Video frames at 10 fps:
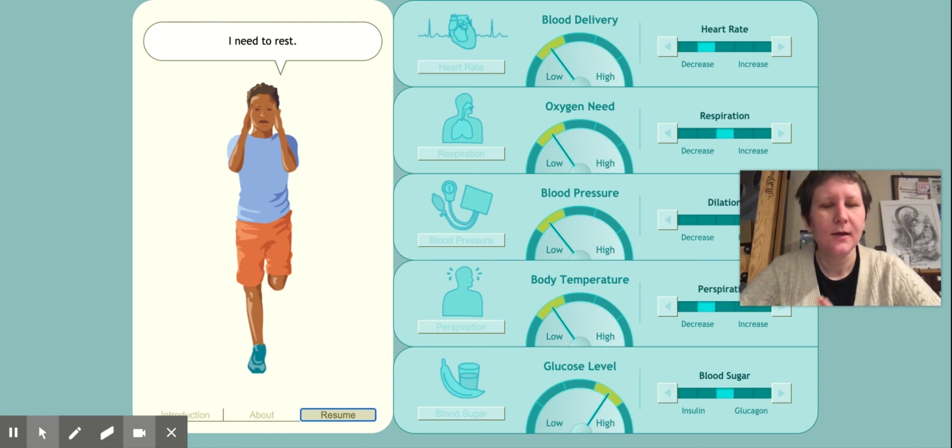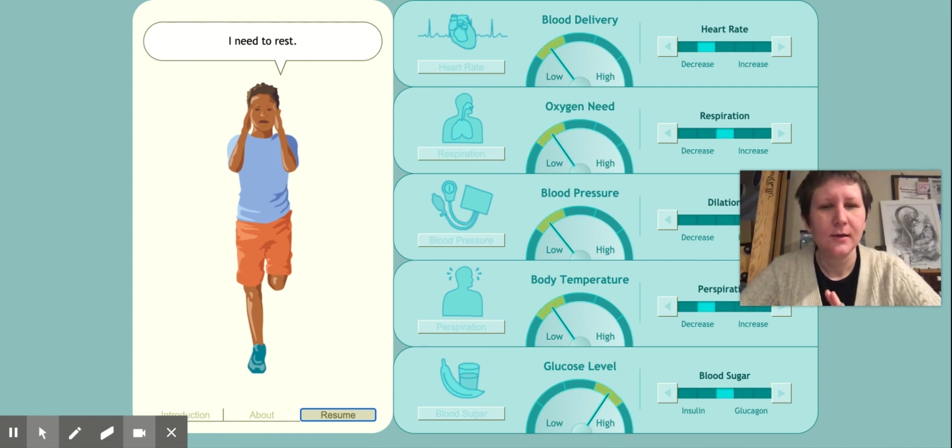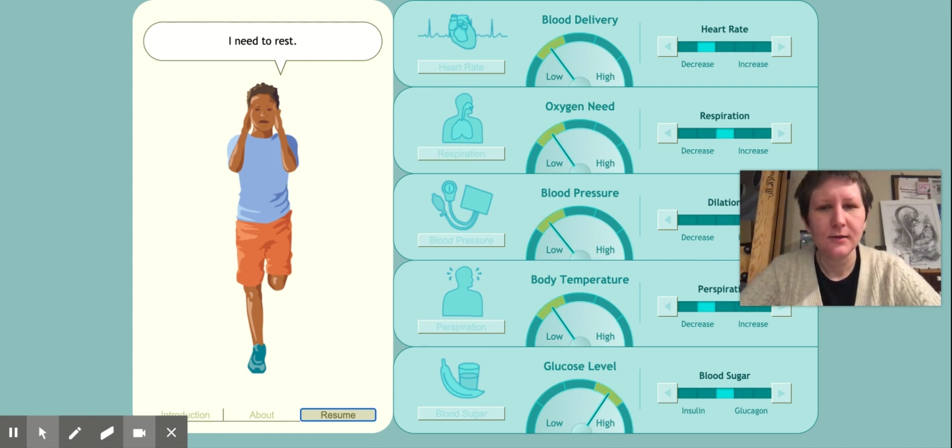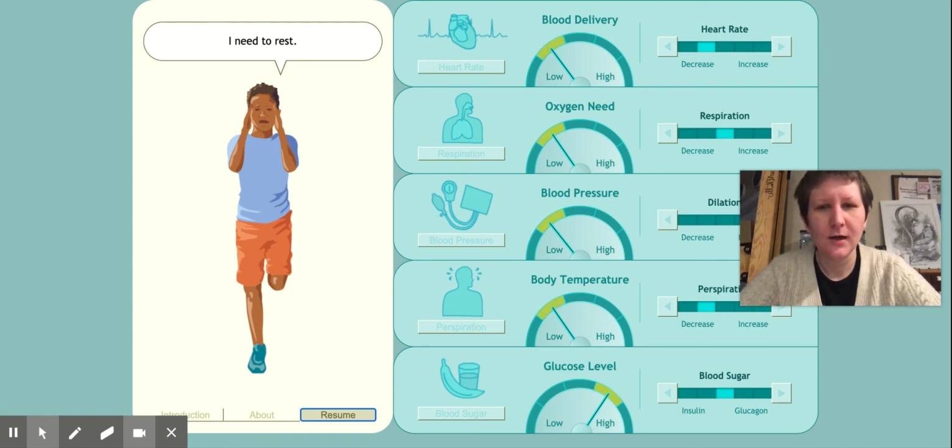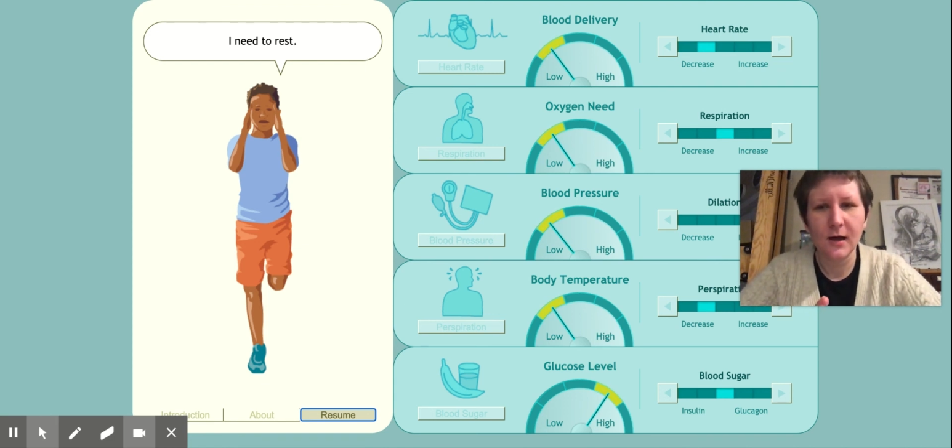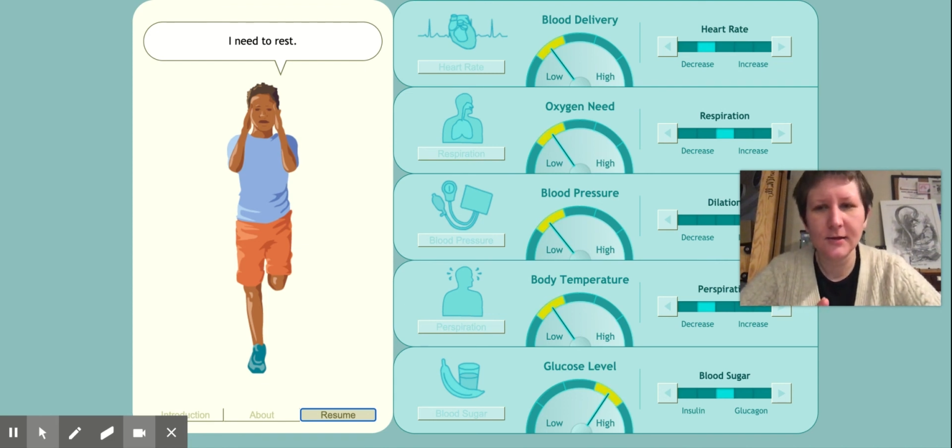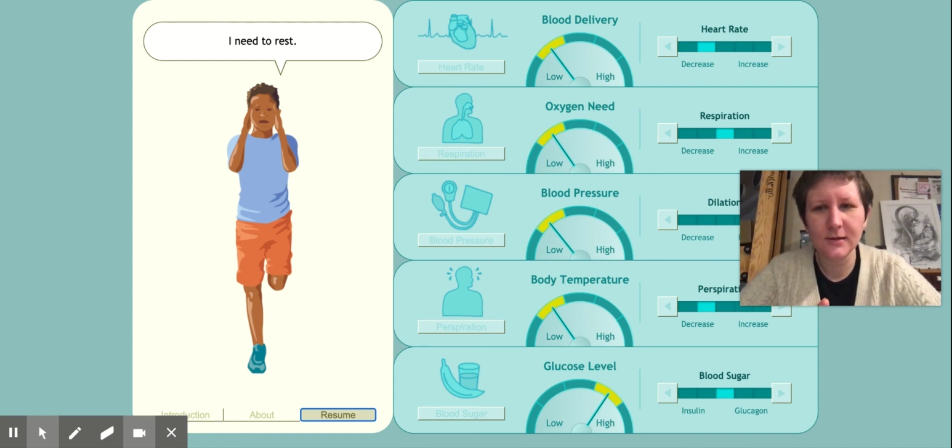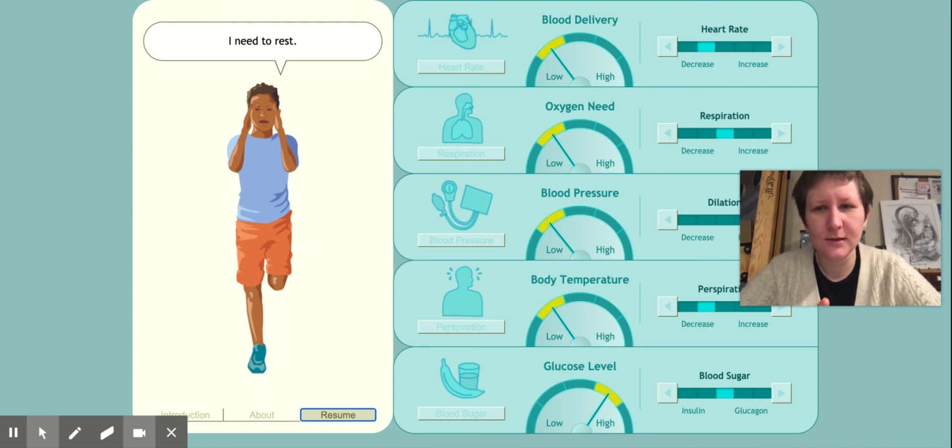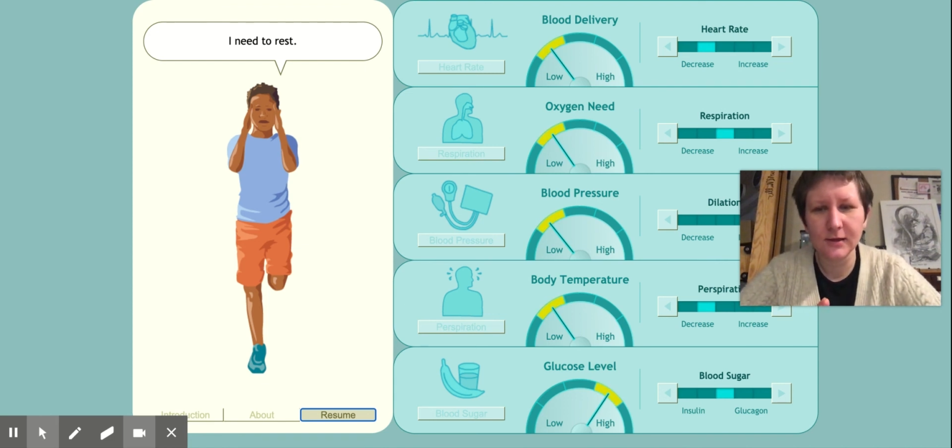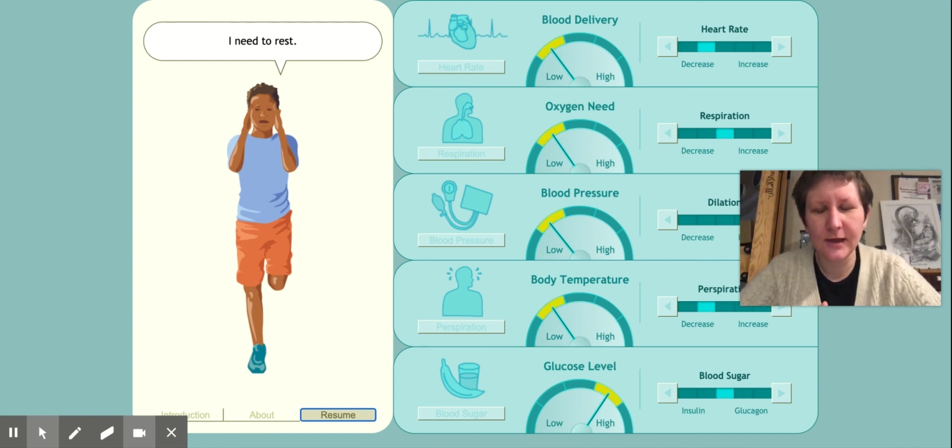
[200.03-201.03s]
not
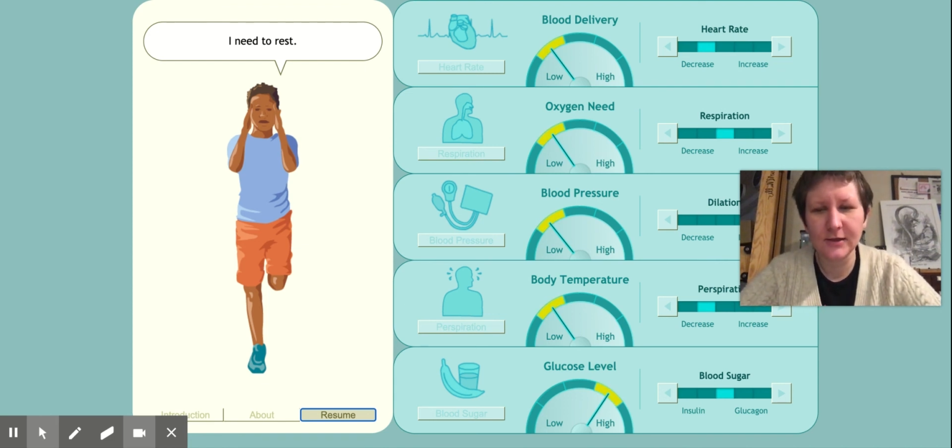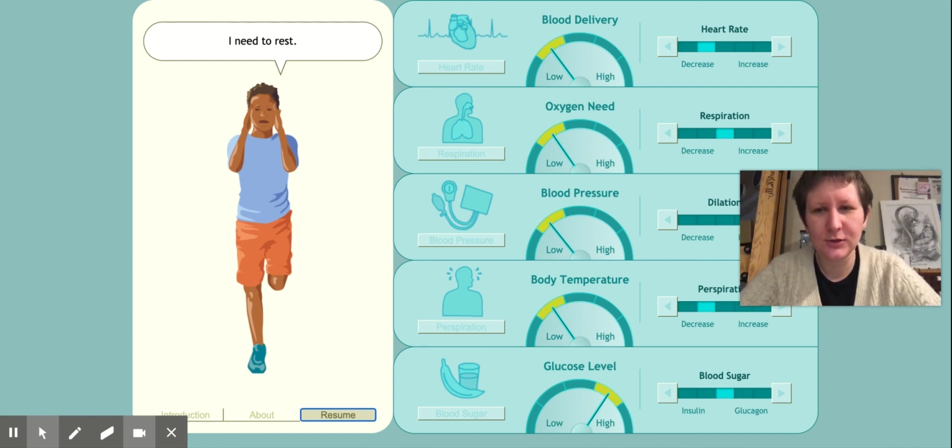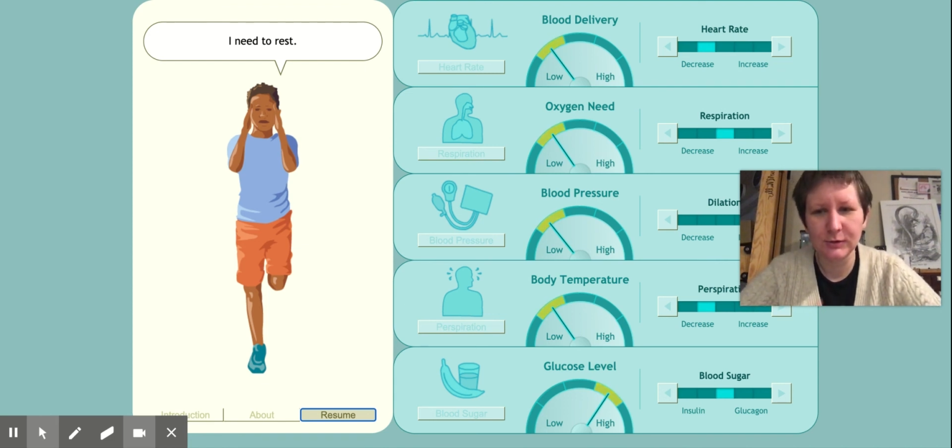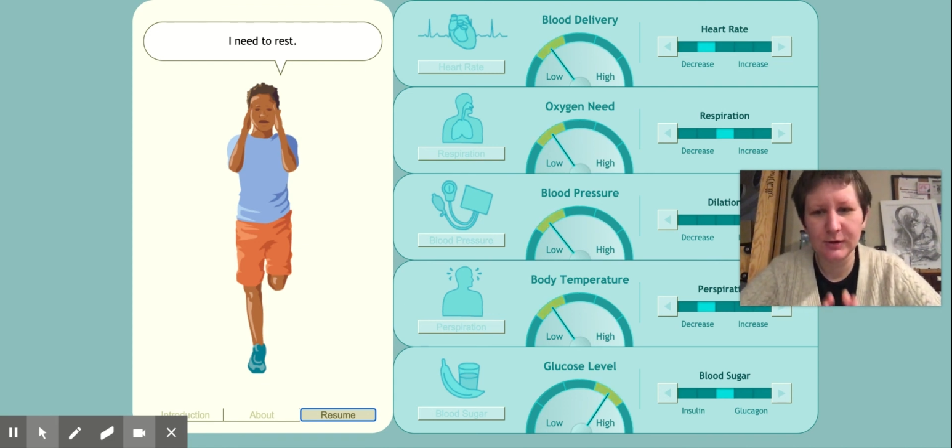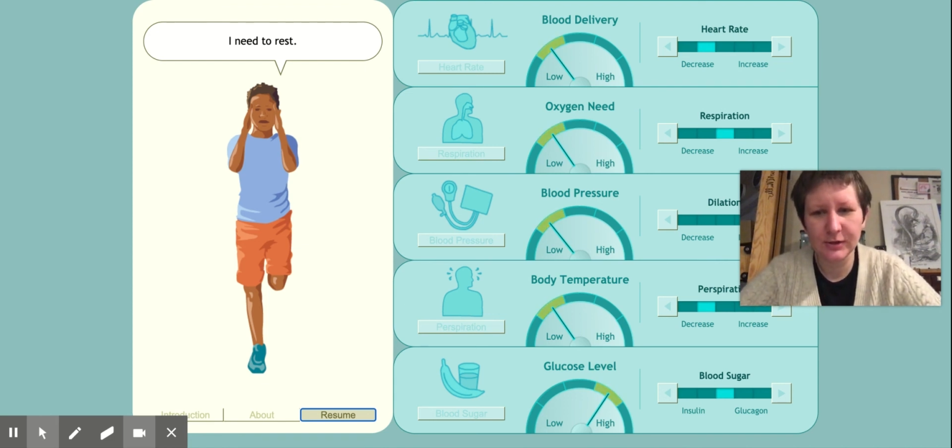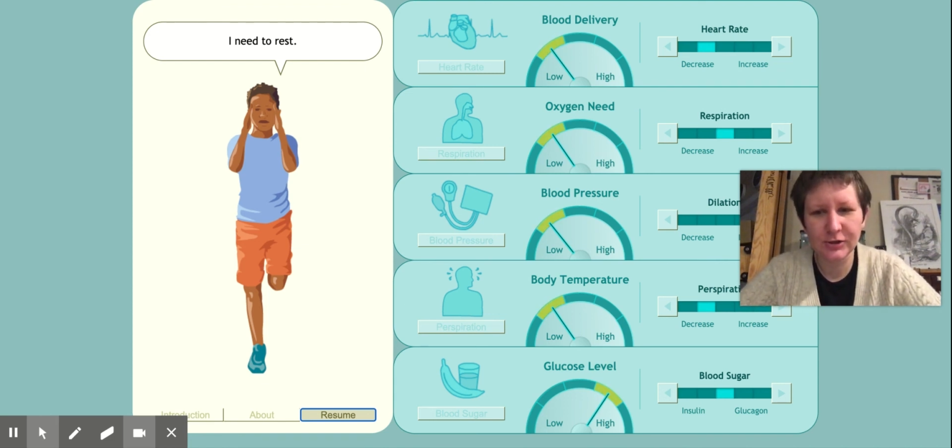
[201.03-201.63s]
to do a good